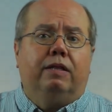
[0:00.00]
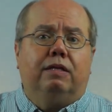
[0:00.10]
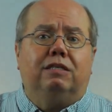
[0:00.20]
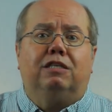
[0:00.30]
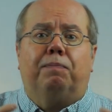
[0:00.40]

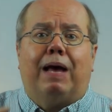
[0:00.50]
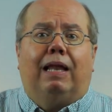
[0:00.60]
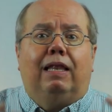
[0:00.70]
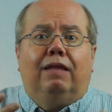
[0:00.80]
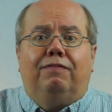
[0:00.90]
This is
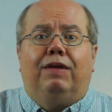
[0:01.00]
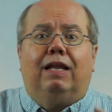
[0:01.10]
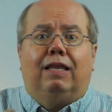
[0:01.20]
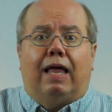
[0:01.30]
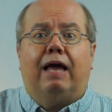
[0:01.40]
about
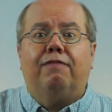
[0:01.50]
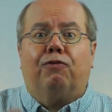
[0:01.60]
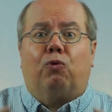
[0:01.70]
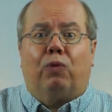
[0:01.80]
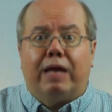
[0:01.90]
living
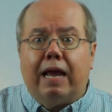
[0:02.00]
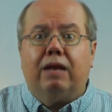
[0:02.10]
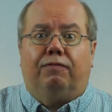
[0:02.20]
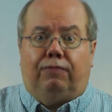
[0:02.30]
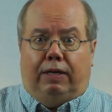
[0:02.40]
life
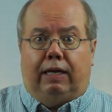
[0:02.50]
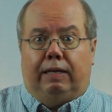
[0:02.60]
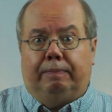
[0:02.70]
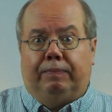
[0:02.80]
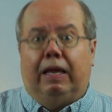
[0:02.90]
creatively.
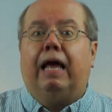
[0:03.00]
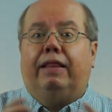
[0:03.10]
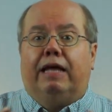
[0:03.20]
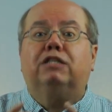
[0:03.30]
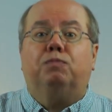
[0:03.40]

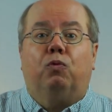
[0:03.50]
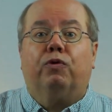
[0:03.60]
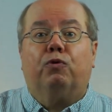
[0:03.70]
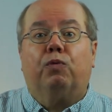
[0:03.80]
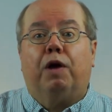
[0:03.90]
And that's
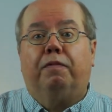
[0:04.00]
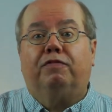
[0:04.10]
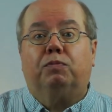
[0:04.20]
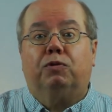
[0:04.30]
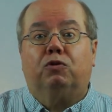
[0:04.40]
more the realm
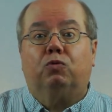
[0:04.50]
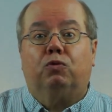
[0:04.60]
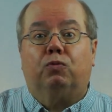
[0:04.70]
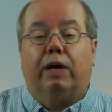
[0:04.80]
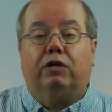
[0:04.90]
of
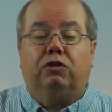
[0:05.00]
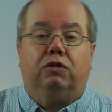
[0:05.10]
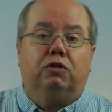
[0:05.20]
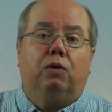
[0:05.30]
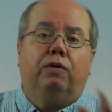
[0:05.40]
spiritual
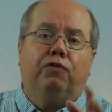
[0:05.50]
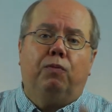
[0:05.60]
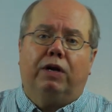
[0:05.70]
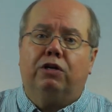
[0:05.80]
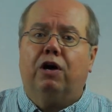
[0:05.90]
direction. So if you
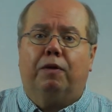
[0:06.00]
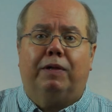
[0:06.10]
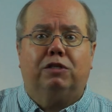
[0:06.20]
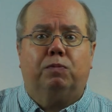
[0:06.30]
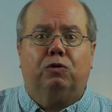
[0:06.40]
want to talk
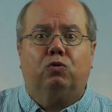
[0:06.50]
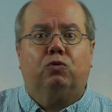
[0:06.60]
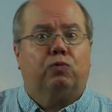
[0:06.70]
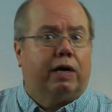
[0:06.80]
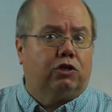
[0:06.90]
about
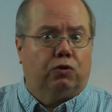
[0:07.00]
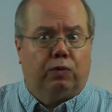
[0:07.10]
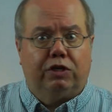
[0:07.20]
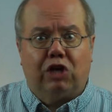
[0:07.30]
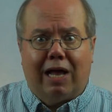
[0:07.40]
spiritual direction,
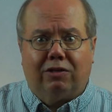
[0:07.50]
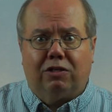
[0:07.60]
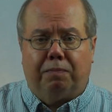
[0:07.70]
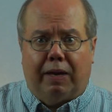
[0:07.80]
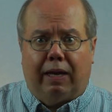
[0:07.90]
reach out
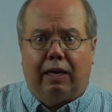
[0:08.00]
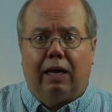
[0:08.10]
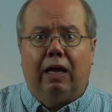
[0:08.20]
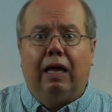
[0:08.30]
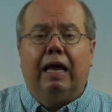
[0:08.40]
to me.
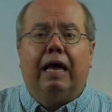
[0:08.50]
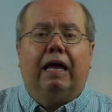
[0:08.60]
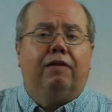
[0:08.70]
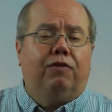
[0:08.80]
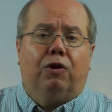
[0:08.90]

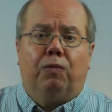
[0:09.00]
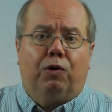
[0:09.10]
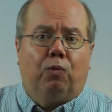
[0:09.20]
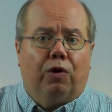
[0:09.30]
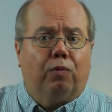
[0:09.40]
And if you don't
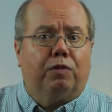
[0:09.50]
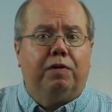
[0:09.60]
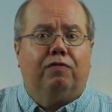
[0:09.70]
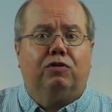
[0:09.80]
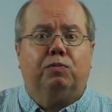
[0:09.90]
want to work with
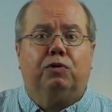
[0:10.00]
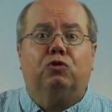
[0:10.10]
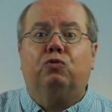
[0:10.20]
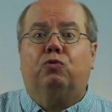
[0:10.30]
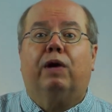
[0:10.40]
me for
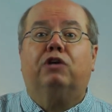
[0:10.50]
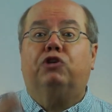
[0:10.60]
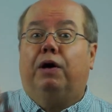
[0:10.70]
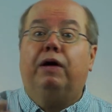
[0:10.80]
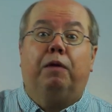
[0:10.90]
spiritual
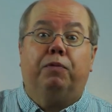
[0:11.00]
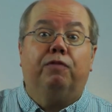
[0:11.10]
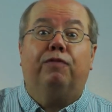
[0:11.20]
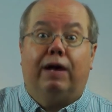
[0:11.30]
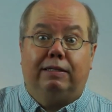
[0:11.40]
direction, I'll help
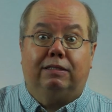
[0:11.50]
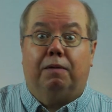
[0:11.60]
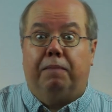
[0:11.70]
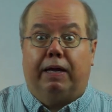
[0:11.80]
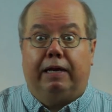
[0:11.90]
you find
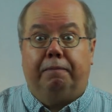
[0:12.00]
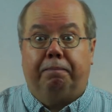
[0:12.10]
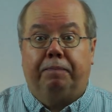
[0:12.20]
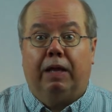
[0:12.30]
somebody.